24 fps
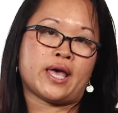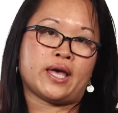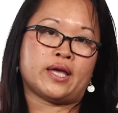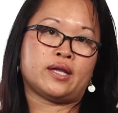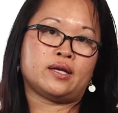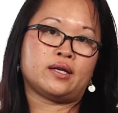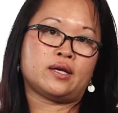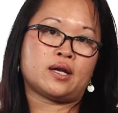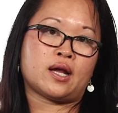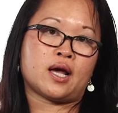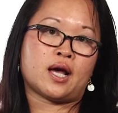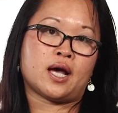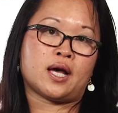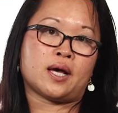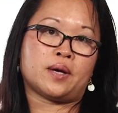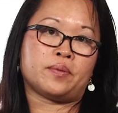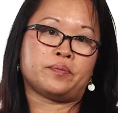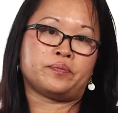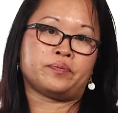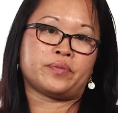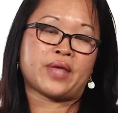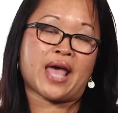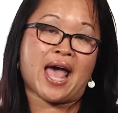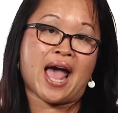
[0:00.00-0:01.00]
and
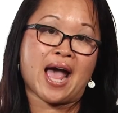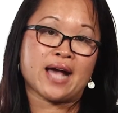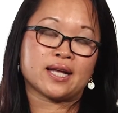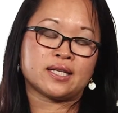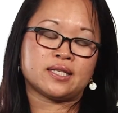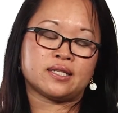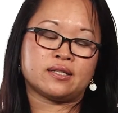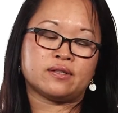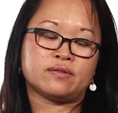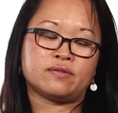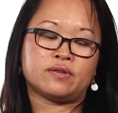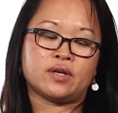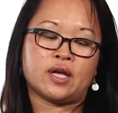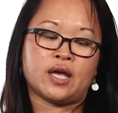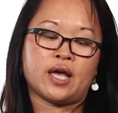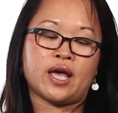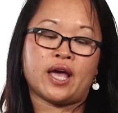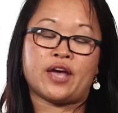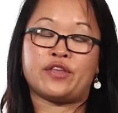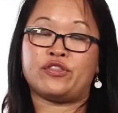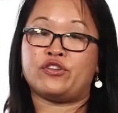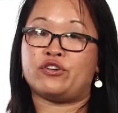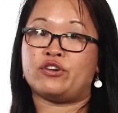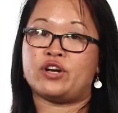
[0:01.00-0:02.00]
active,
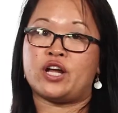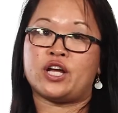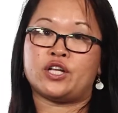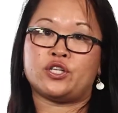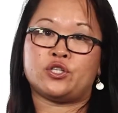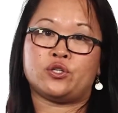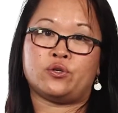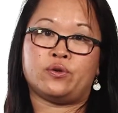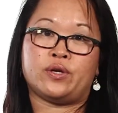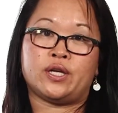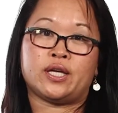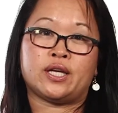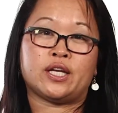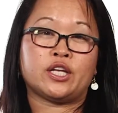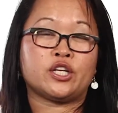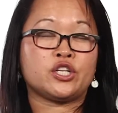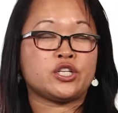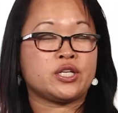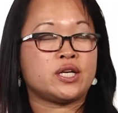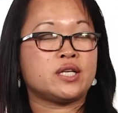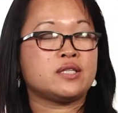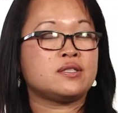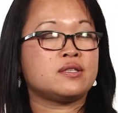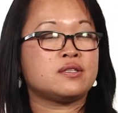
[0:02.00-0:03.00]
and they're not doing it,
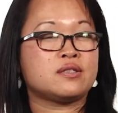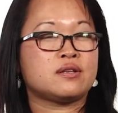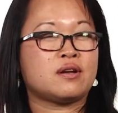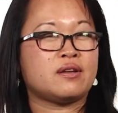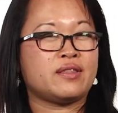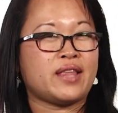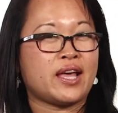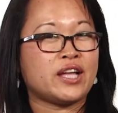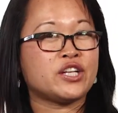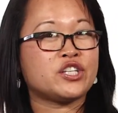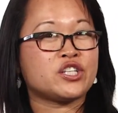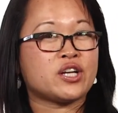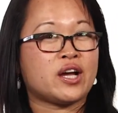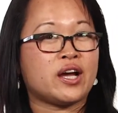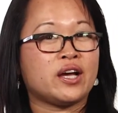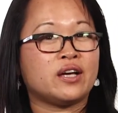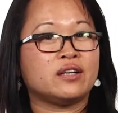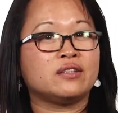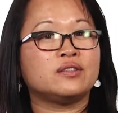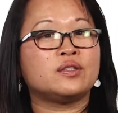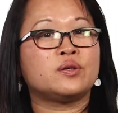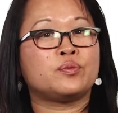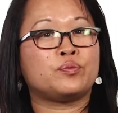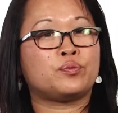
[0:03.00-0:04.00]
chances are that
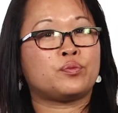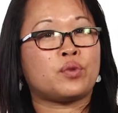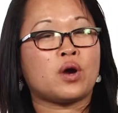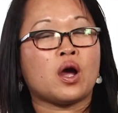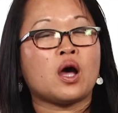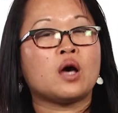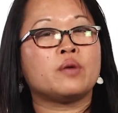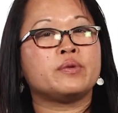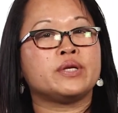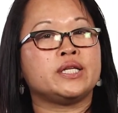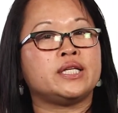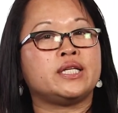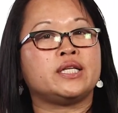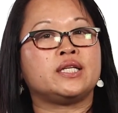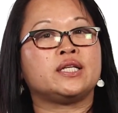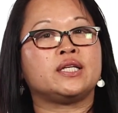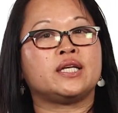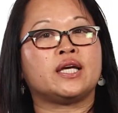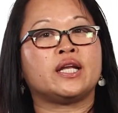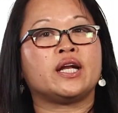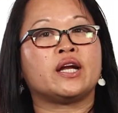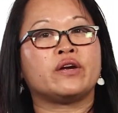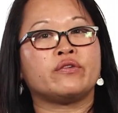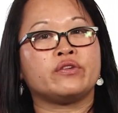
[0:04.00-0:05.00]
child probably didn't
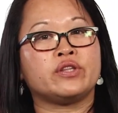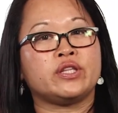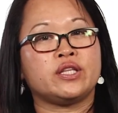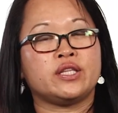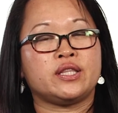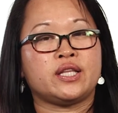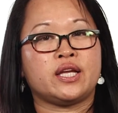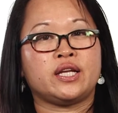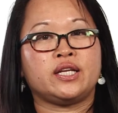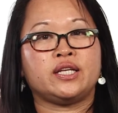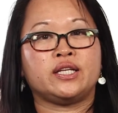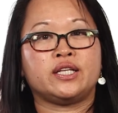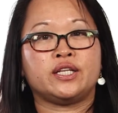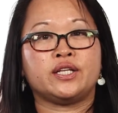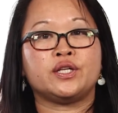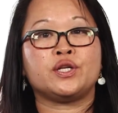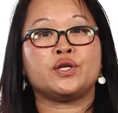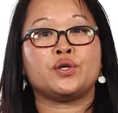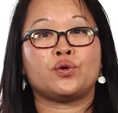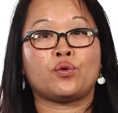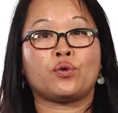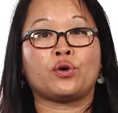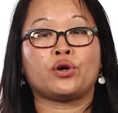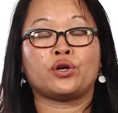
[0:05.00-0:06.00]
get everything they needed
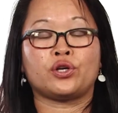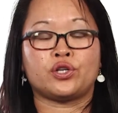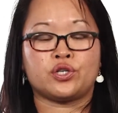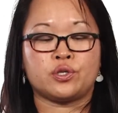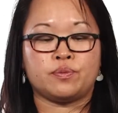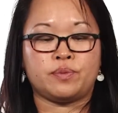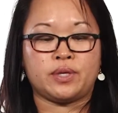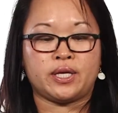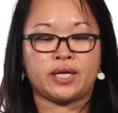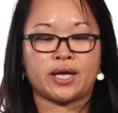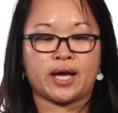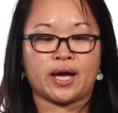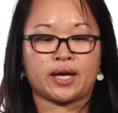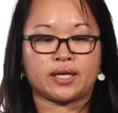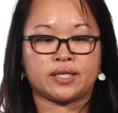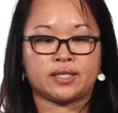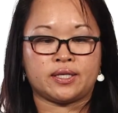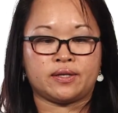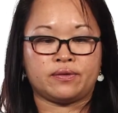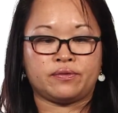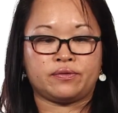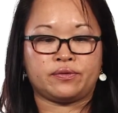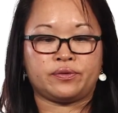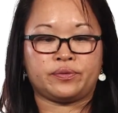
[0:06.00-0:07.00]
in order to be
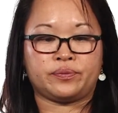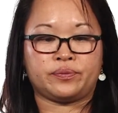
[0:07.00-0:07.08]
active.